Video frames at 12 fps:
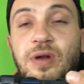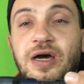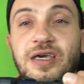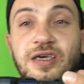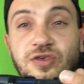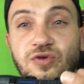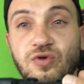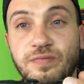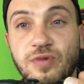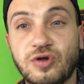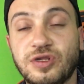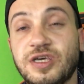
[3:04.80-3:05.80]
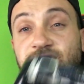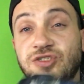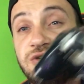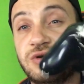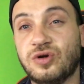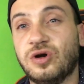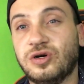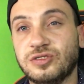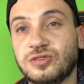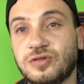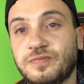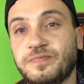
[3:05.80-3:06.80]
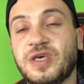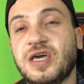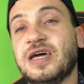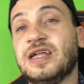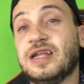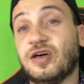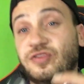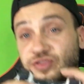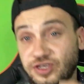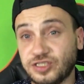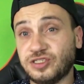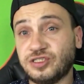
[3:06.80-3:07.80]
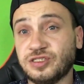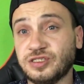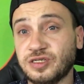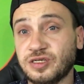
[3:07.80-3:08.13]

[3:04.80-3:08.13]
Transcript: plugging in your remote into your console. Now this